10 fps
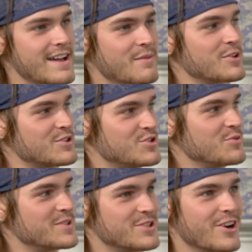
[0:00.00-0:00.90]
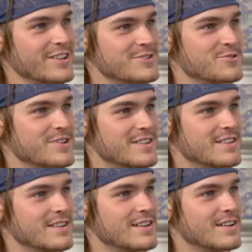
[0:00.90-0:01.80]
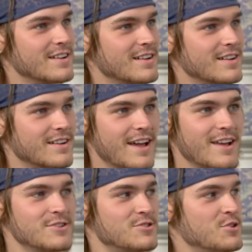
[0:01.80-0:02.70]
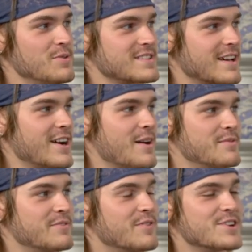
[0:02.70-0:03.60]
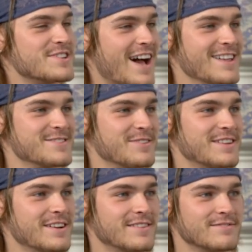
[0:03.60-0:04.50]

I'm gonna shoot with Charlie Jordan." 2 weeks later, I'm in Virgin Islands with her.